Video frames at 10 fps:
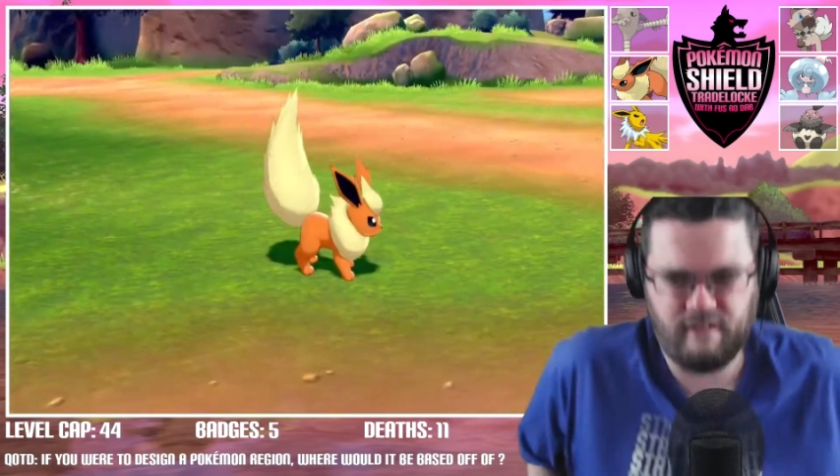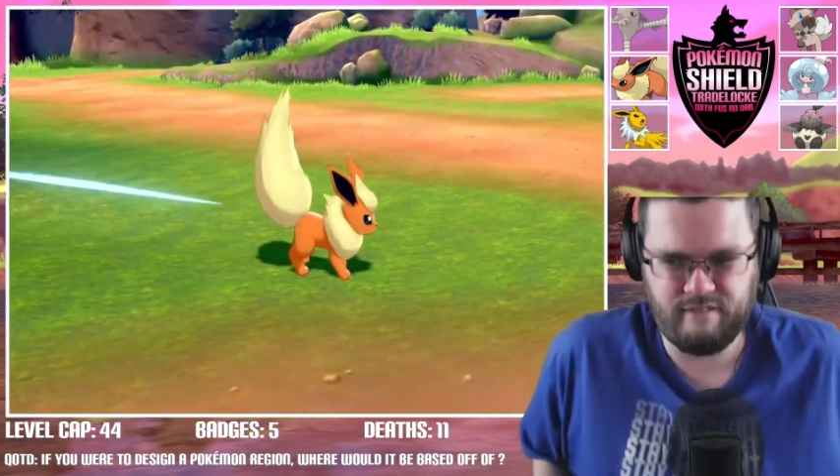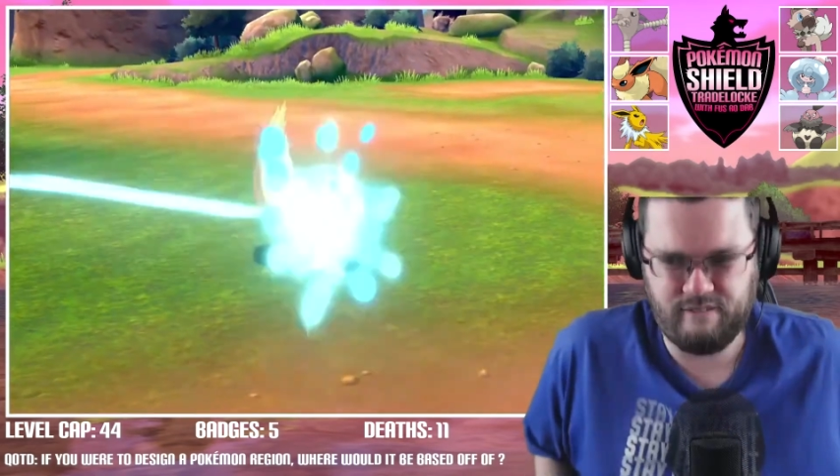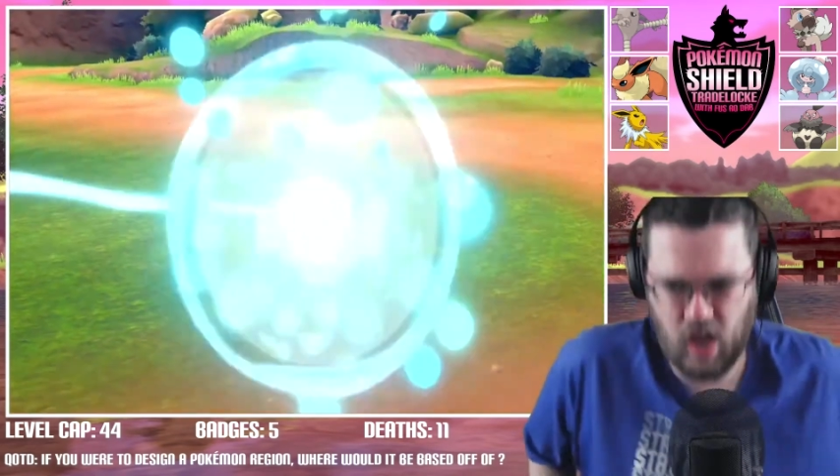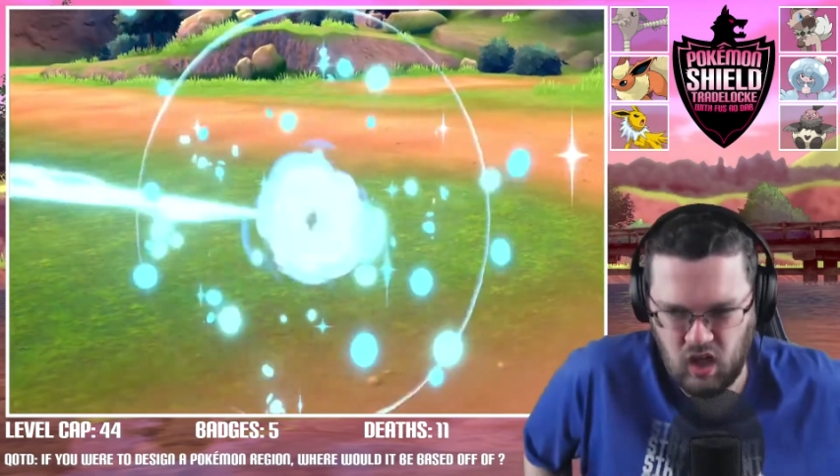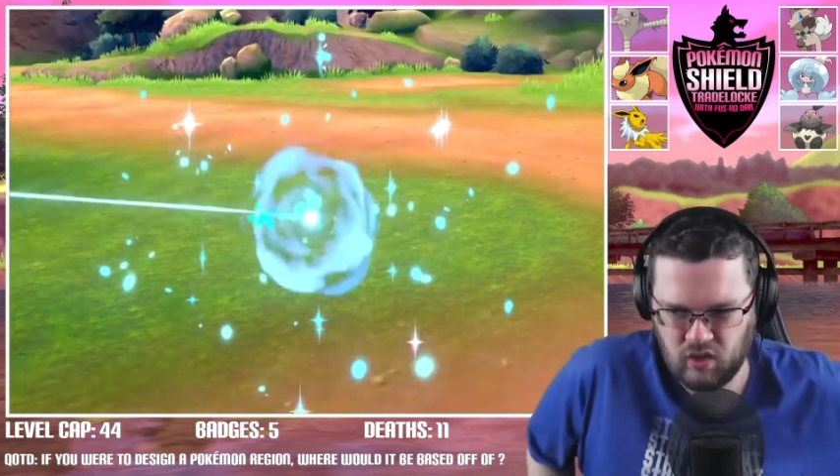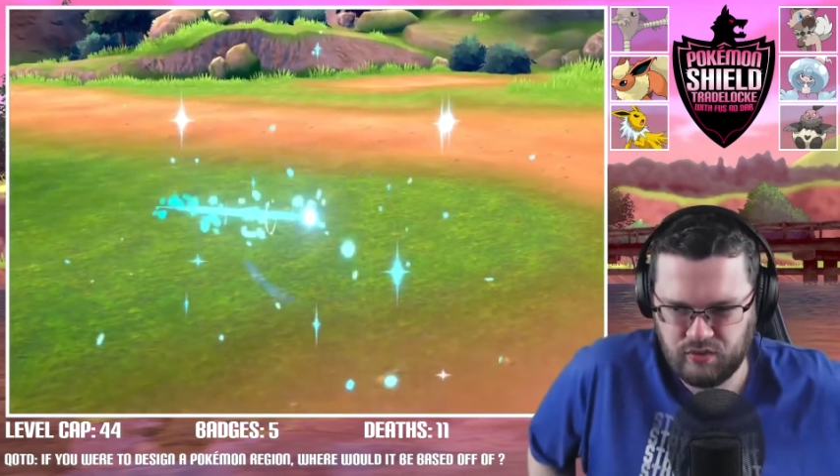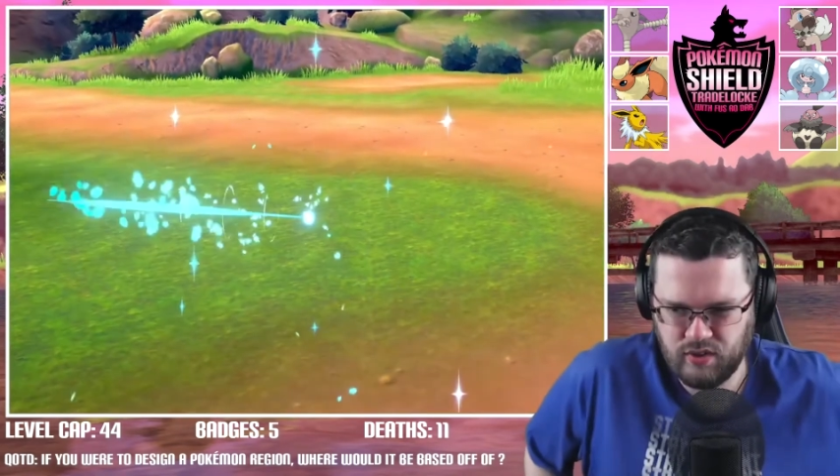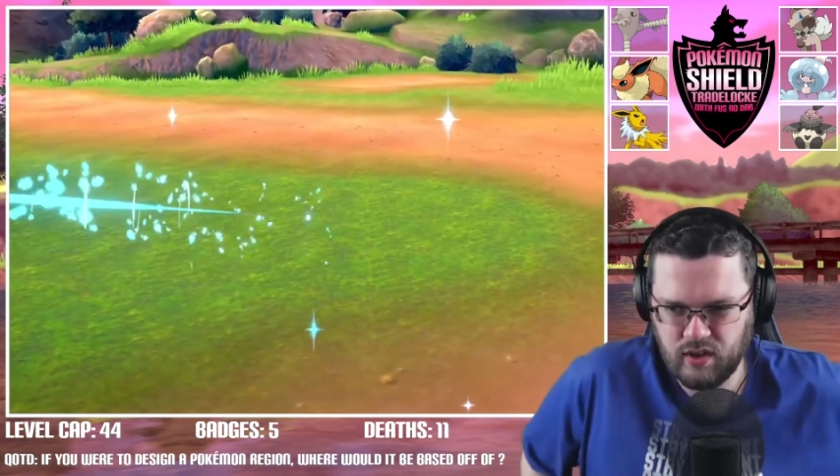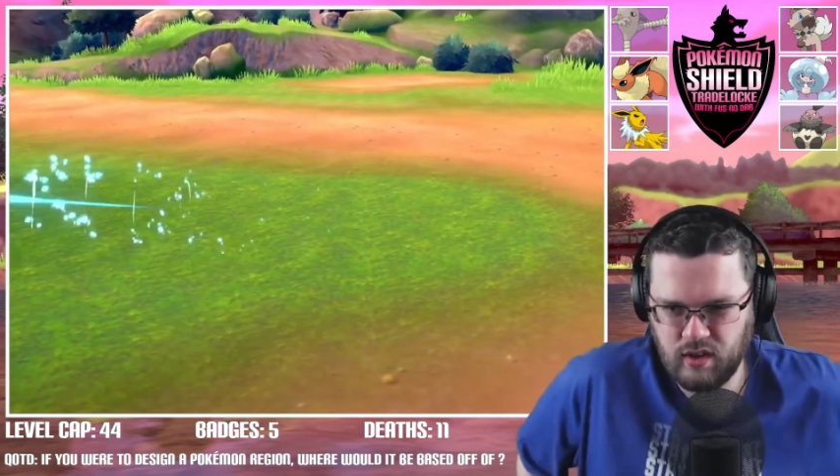
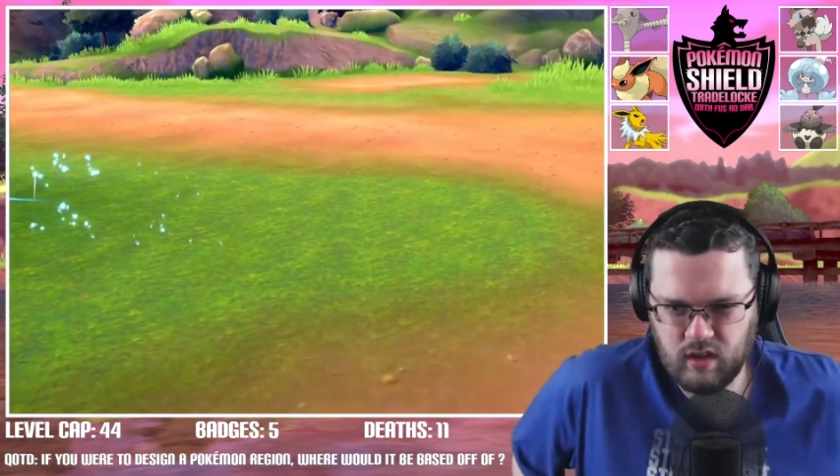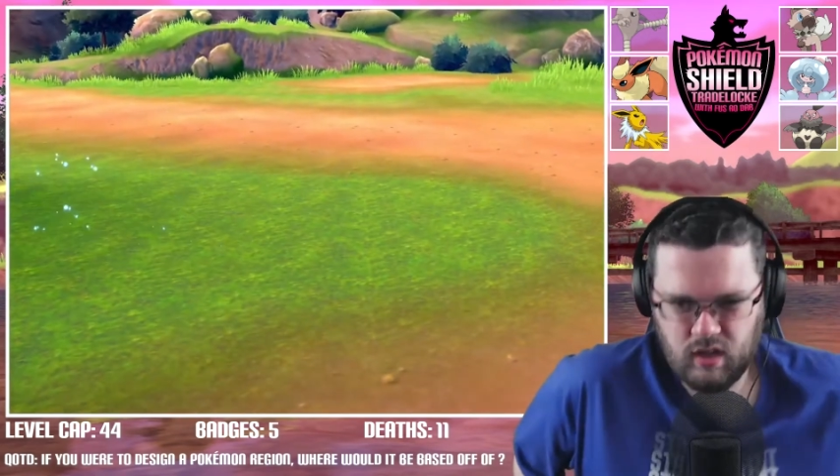evolve?